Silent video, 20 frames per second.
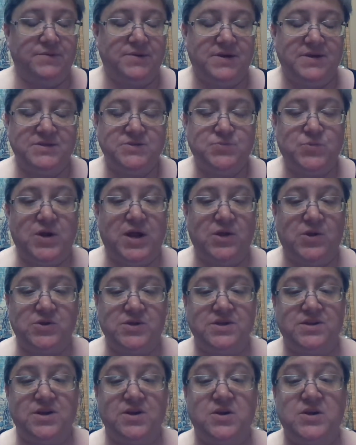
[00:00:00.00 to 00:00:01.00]
because when I looked
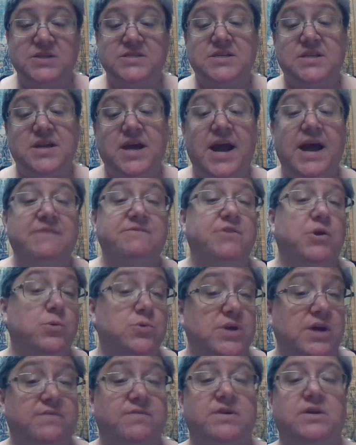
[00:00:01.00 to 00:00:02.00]
at their list, and they have no
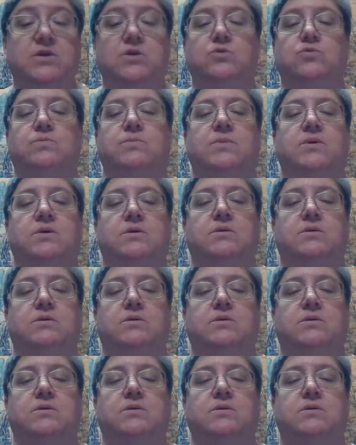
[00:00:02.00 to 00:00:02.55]
David Hume,